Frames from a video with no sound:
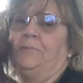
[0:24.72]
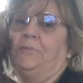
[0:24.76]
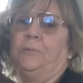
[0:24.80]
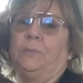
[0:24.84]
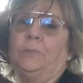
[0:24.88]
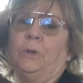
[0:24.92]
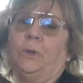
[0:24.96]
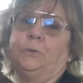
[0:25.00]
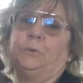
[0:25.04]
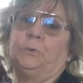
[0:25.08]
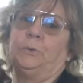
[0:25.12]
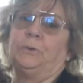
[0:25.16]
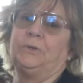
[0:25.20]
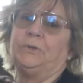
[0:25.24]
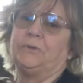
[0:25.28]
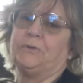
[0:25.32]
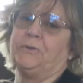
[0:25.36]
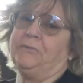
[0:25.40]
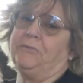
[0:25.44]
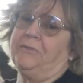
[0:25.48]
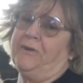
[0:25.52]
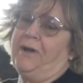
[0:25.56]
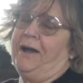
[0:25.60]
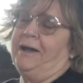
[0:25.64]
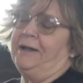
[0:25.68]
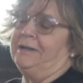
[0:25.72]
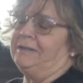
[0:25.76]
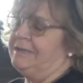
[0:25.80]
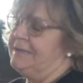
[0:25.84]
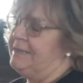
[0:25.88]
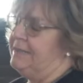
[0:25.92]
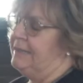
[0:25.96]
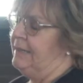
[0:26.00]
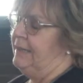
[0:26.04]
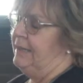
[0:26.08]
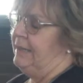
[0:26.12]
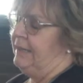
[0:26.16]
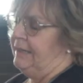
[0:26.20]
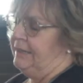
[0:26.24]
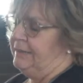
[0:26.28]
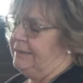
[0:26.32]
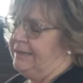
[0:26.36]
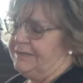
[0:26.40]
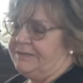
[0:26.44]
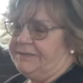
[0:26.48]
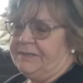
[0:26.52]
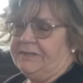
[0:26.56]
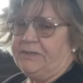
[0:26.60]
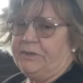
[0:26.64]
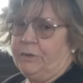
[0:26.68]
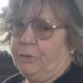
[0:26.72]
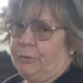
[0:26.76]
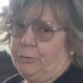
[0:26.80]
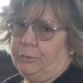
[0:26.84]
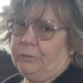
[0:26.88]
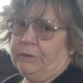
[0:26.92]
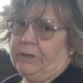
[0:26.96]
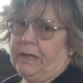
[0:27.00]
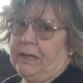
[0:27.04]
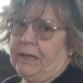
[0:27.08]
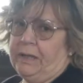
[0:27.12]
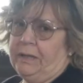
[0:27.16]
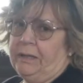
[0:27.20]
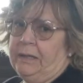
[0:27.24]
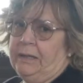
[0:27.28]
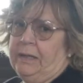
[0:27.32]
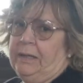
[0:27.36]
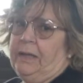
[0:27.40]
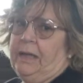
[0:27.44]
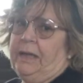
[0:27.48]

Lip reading: Lone Ridge Griffons. This is Hula,